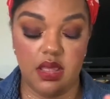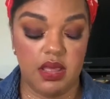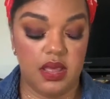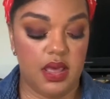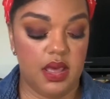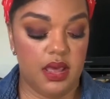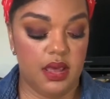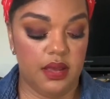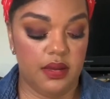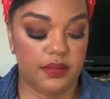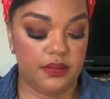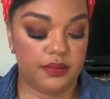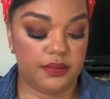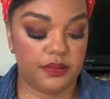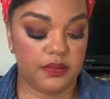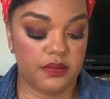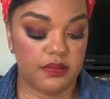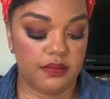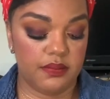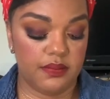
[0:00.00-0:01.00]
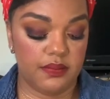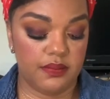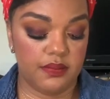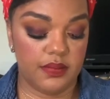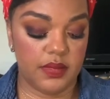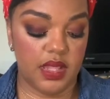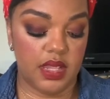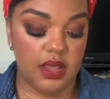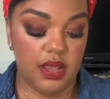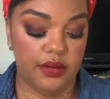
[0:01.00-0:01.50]
um
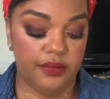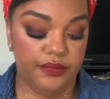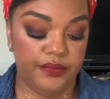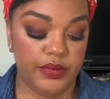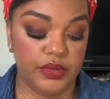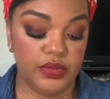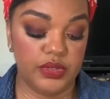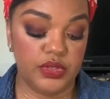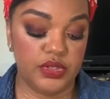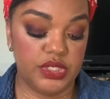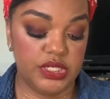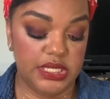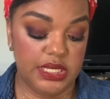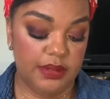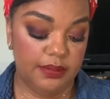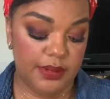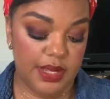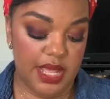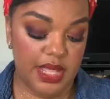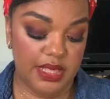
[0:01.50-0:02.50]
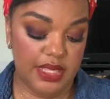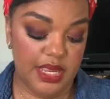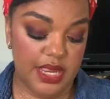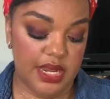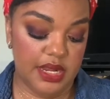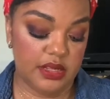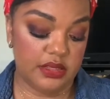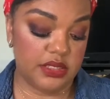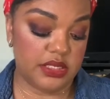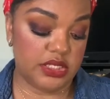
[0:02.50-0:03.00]
unfiltered cheek palette, and
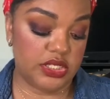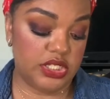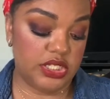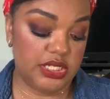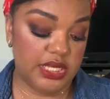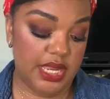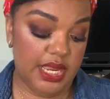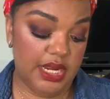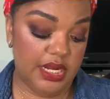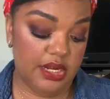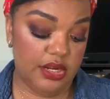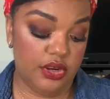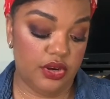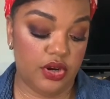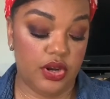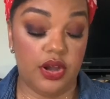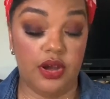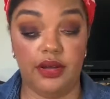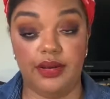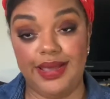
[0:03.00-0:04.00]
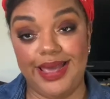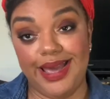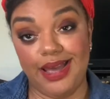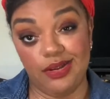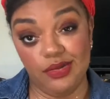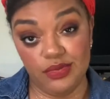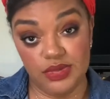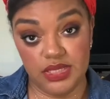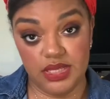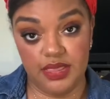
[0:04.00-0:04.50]
there's a shade in here called
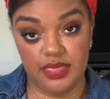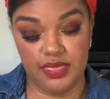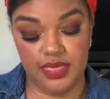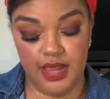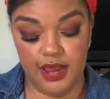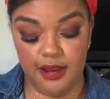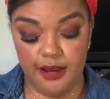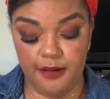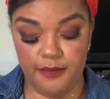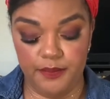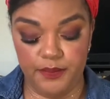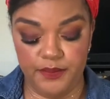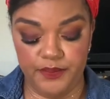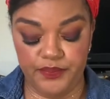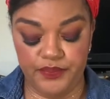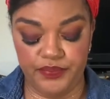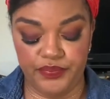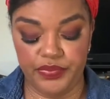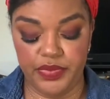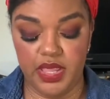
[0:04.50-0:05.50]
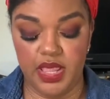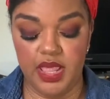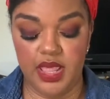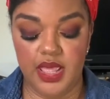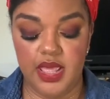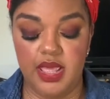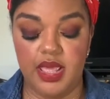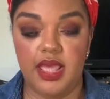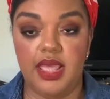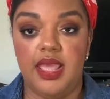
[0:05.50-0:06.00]
Out There,
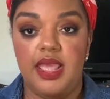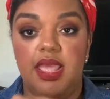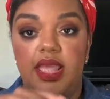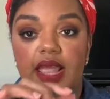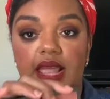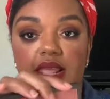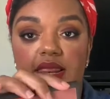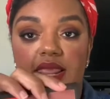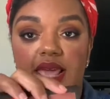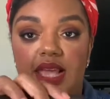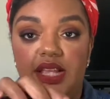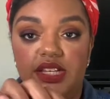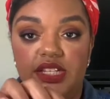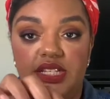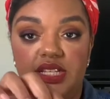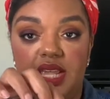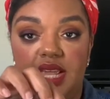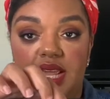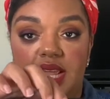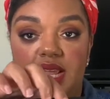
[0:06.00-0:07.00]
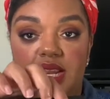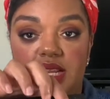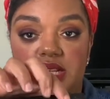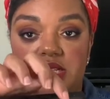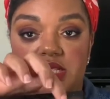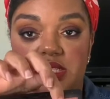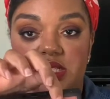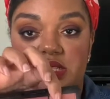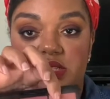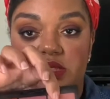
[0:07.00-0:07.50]
and that shade is
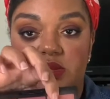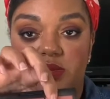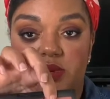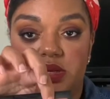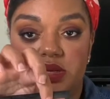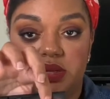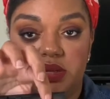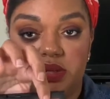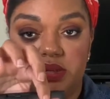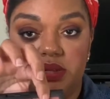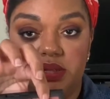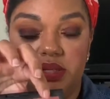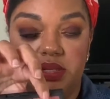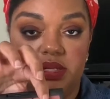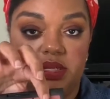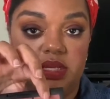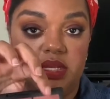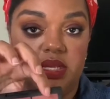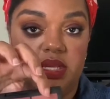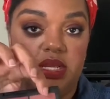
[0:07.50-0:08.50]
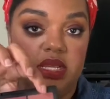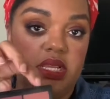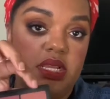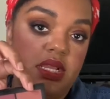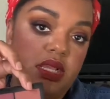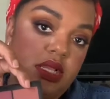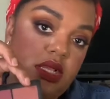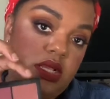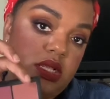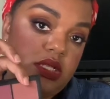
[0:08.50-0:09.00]
this one.
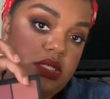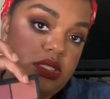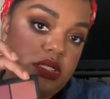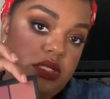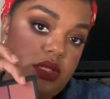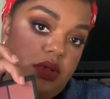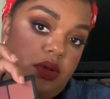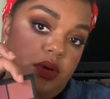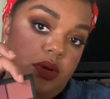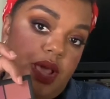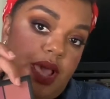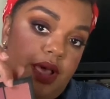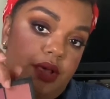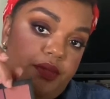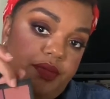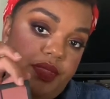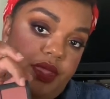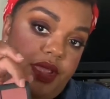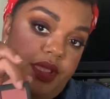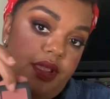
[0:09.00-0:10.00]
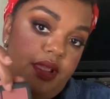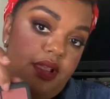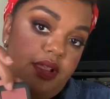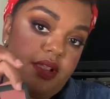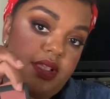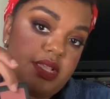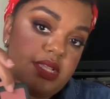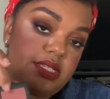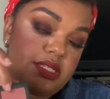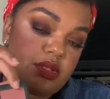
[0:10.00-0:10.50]
So Out There
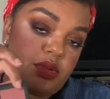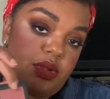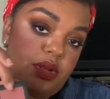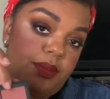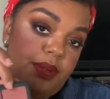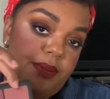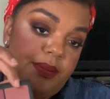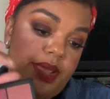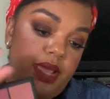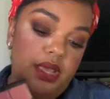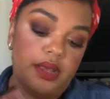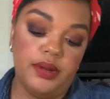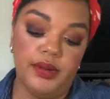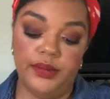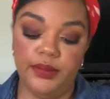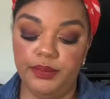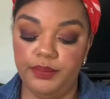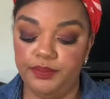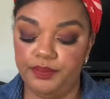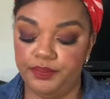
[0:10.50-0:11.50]
is going to be my O.